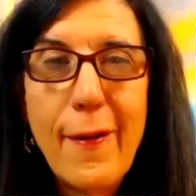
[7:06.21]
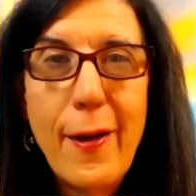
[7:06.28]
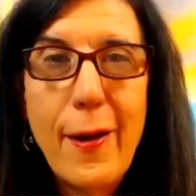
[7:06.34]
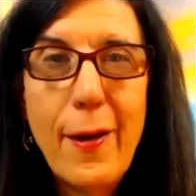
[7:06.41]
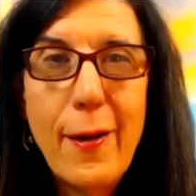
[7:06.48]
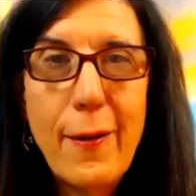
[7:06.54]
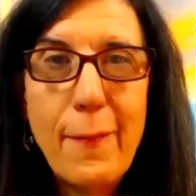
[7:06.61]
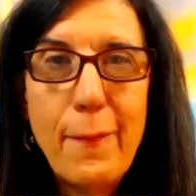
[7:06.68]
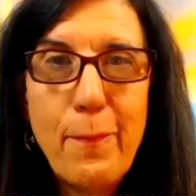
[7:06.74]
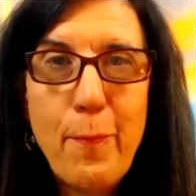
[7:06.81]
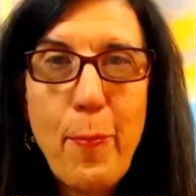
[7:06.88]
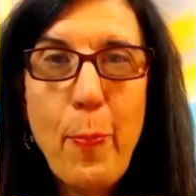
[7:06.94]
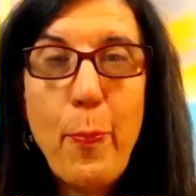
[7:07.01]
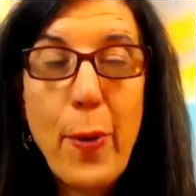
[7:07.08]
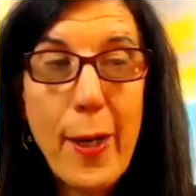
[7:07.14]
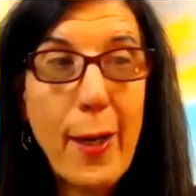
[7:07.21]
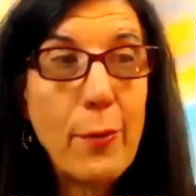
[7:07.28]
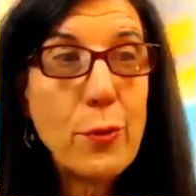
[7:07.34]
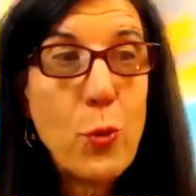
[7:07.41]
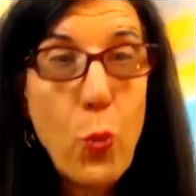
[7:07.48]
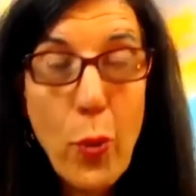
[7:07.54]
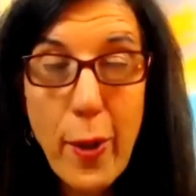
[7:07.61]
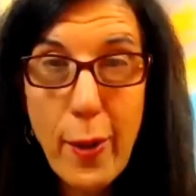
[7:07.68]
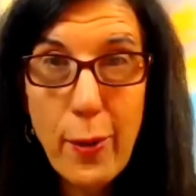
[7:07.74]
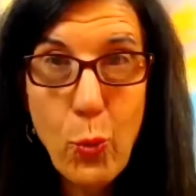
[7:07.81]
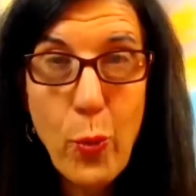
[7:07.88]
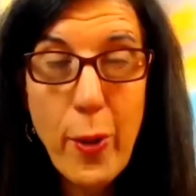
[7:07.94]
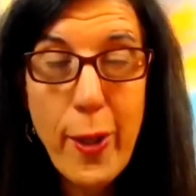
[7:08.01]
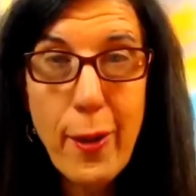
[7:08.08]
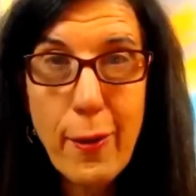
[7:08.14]
Um, but I was well
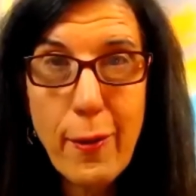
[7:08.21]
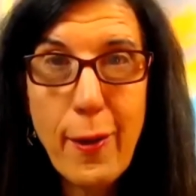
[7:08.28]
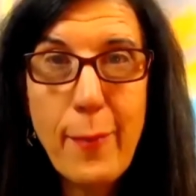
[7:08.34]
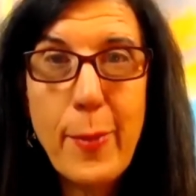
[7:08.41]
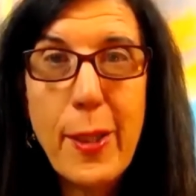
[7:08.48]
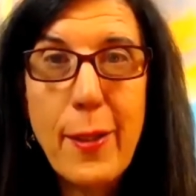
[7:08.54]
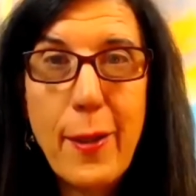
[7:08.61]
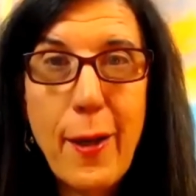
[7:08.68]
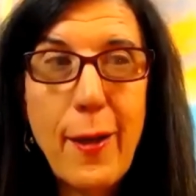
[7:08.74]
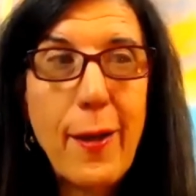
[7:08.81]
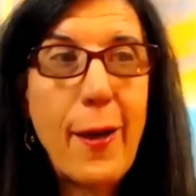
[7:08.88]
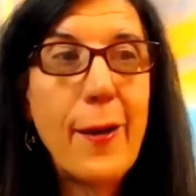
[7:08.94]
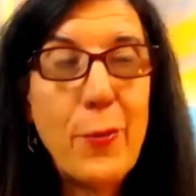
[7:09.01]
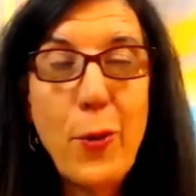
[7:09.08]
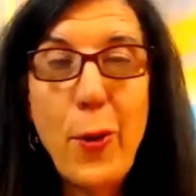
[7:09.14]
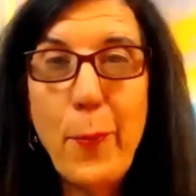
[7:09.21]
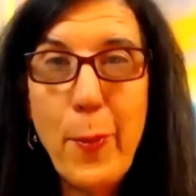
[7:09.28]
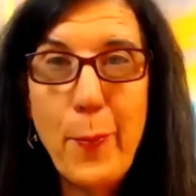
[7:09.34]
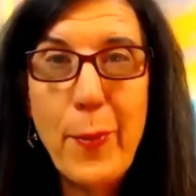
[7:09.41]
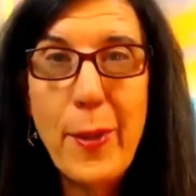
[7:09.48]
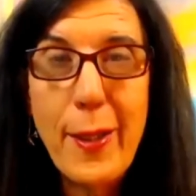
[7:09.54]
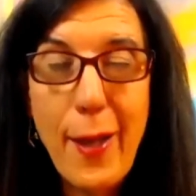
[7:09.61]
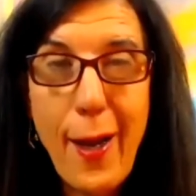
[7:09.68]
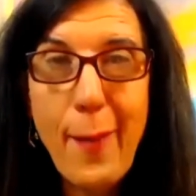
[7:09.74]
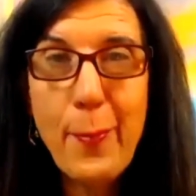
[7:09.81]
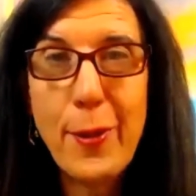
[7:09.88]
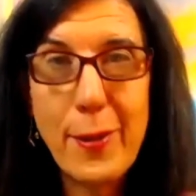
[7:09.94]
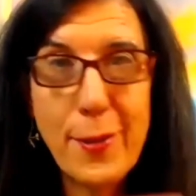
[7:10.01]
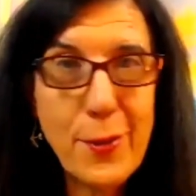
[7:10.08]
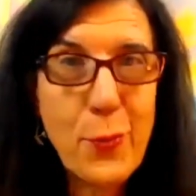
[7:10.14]
aware. I mean, I grew up in
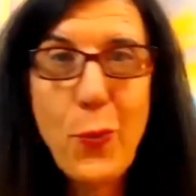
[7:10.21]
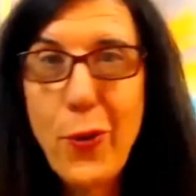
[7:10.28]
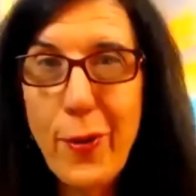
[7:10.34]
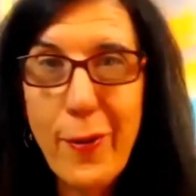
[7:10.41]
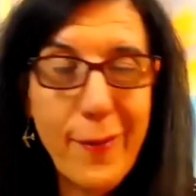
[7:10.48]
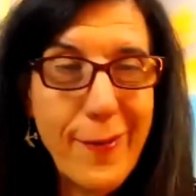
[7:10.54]
Minneapolis where